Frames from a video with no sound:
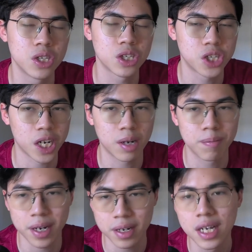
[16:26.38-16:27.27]
reach the
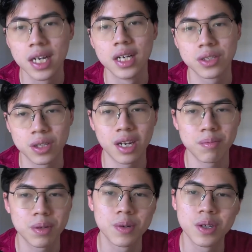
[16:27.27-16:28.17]
checkout button. So they
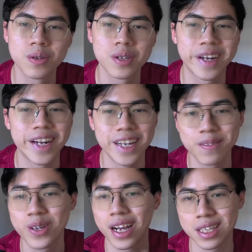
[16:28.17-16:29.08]
let people know that,
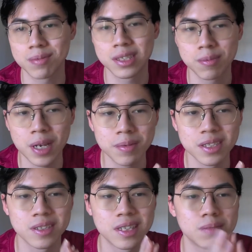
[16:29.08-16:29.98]
hey, we accept this
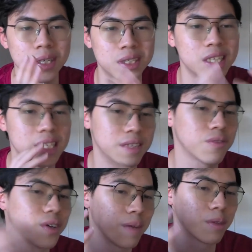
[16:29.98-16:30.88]
payment, so this makes it easy
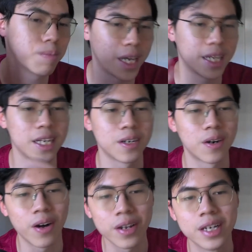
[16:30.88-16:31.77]
for them to pay
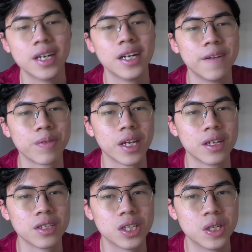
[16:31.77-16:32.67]
later on.
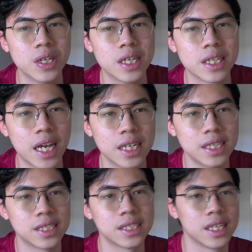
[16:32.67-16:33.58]
So
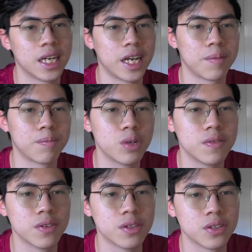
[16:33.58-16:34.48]
that is a
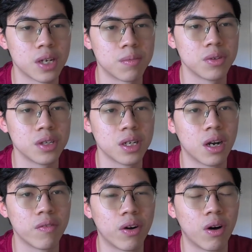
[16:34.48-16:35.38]
brief
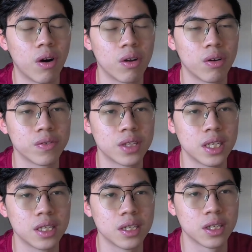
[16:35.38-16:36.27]
summary of all of
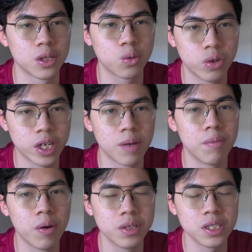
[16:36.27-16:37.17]
the great
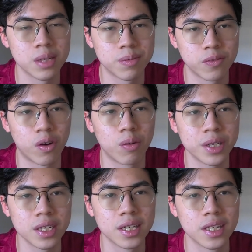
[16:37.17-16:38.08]
components they're
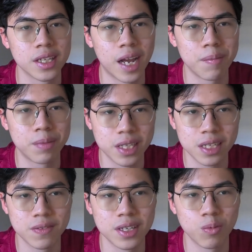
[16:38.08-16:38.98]
performing. That I
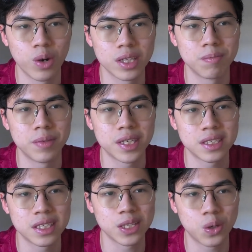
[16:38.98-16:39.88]
believe what
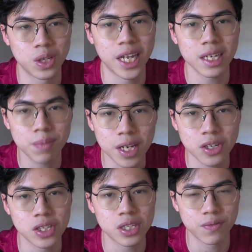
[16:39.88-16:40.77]
makes this a good landing
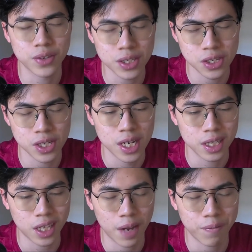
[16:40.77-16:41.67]
page is, first,
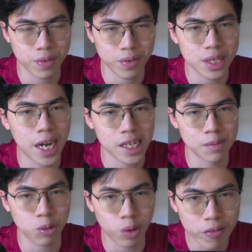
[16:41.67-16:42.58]
they have different target
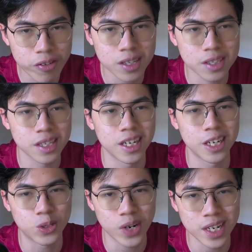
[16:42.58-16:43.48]
demographics
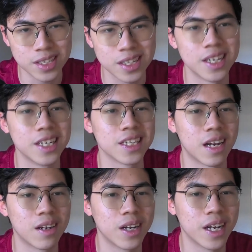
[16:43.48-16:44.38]
addressed
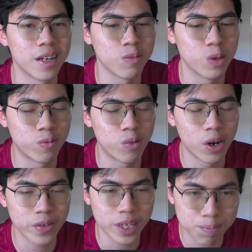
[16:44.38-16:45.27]
that with
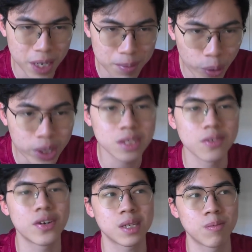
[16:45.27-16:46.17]
relevant pain
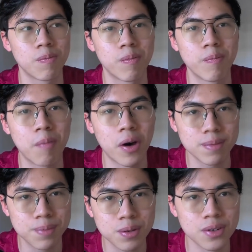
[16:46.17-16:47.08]
points. For example,
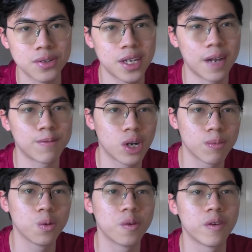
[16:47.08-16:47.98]
bodybuilders, they have
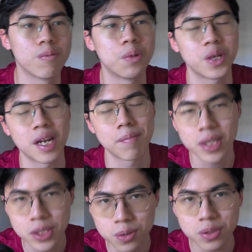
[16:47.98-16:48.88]
trouble with building their
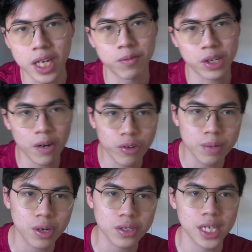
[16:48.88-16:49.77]
muscles and
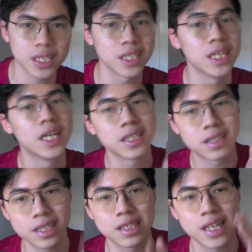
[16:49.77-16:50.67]
recovery process.
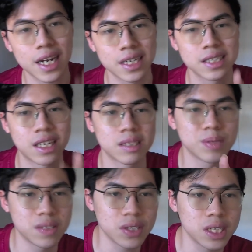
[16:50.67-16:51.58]
This targets that
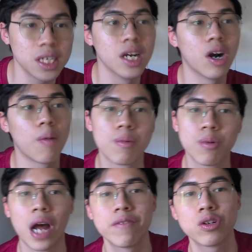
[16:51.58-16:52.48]
specifically, or
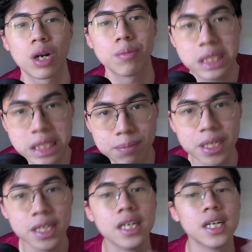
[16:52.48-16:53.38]
people having trouble
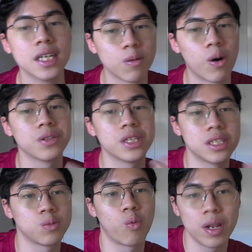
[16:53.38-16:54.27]
sleeping. Well,
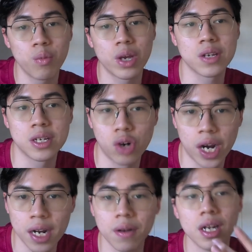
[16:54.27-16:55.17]
this is one way you can
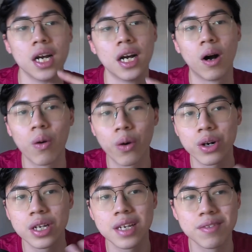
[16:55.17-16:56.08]
try out.
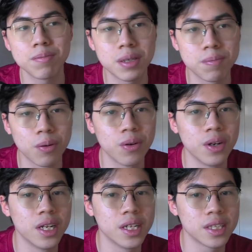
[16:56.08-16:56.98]
Or even
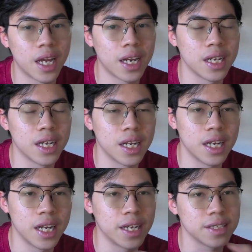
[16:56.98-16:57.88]
people that
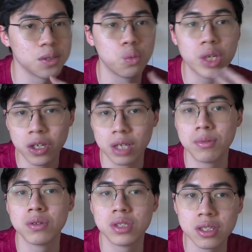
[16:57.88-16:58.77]
has weaker
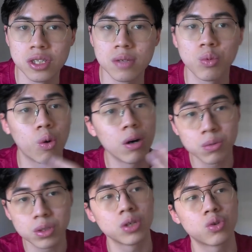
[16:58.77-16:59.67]
immune system,
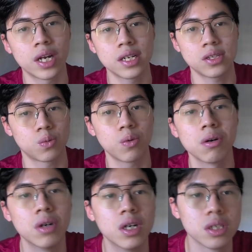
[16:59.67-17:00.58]
well, you could try this as
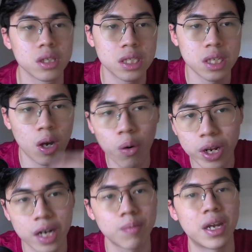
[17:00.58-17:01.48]
well. So these are all
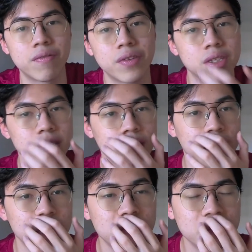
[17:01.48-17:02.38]
the other benefits.
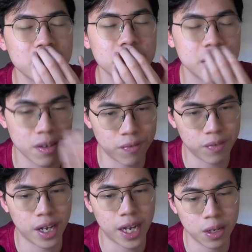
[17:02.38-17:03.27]
And even
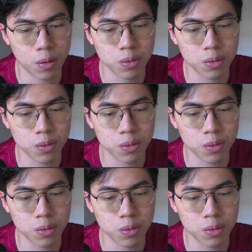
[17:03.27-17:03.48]
if I